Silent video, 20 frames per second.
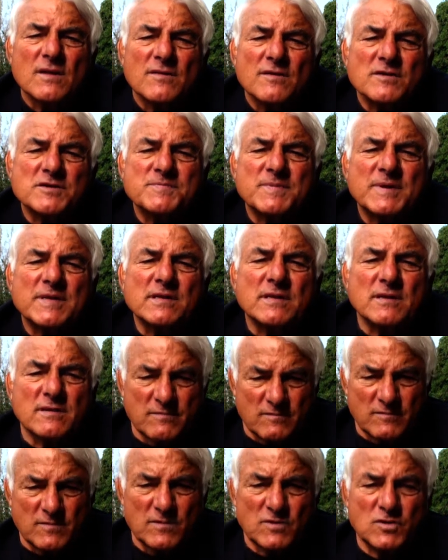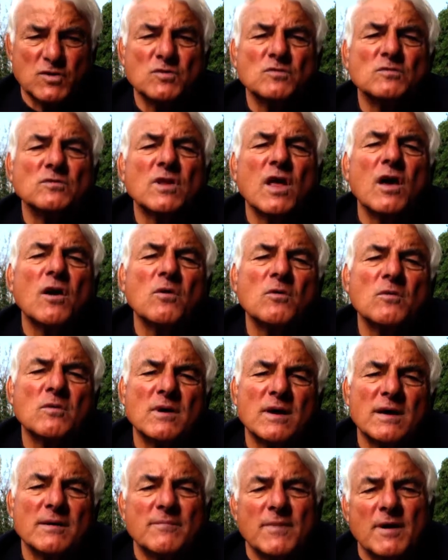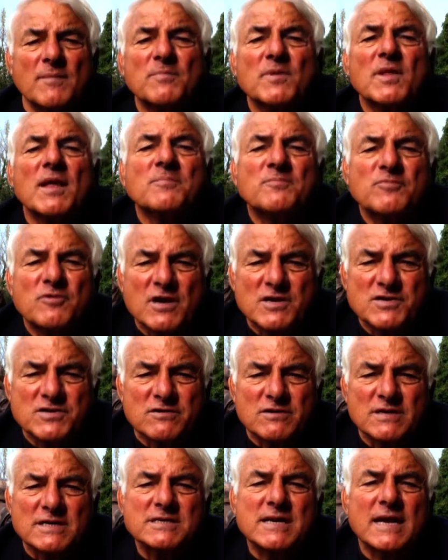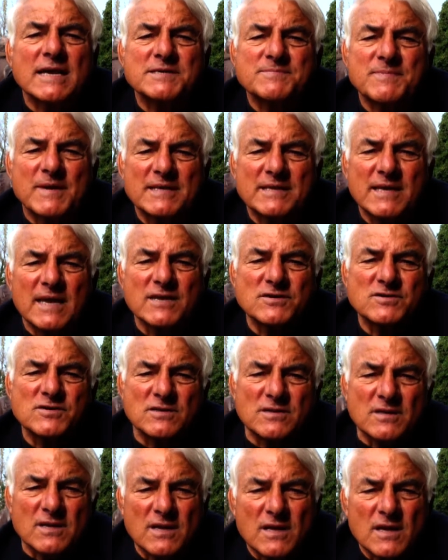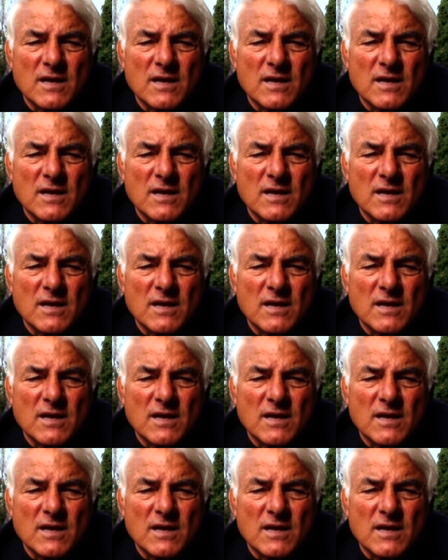There's been too low a blood pressure expectation.